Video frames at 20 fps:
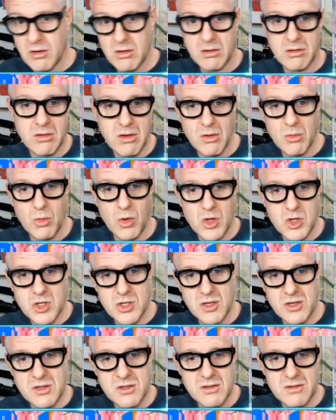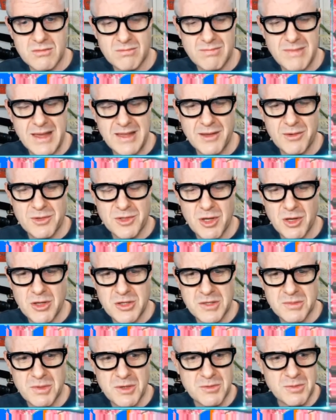Go watch this. Man, that was only
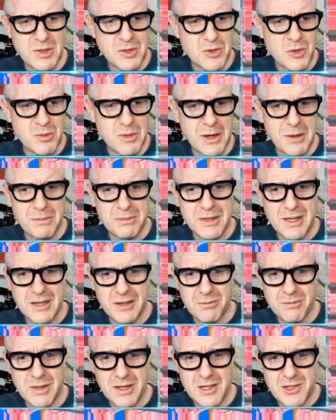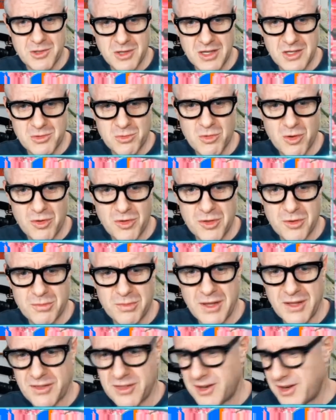supposed to be a 2-minute plug, but it's worth the
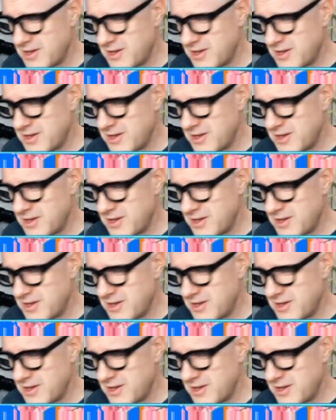plug that I